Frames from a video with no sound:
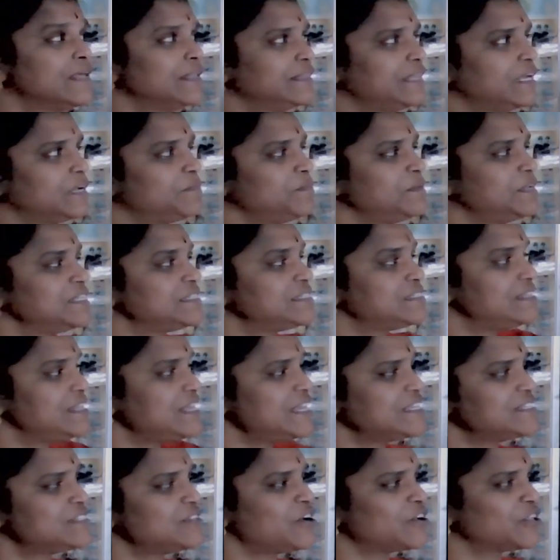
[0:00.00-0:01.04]
That means
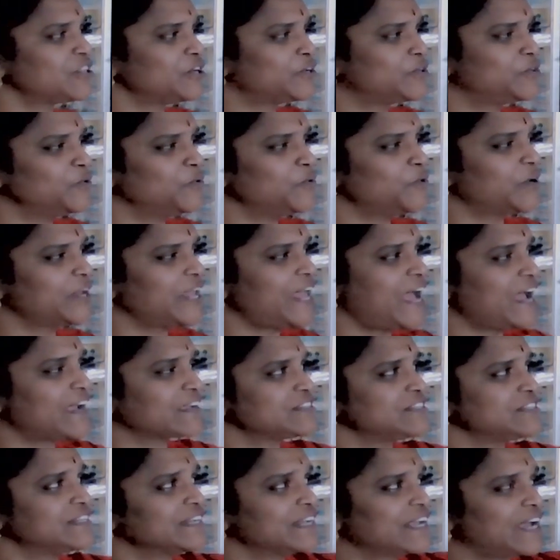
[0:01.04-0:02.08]
these are the two
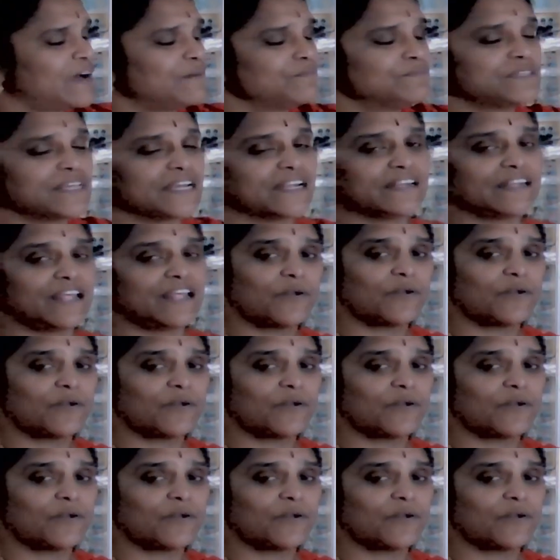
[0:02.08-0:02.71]
reaction comes under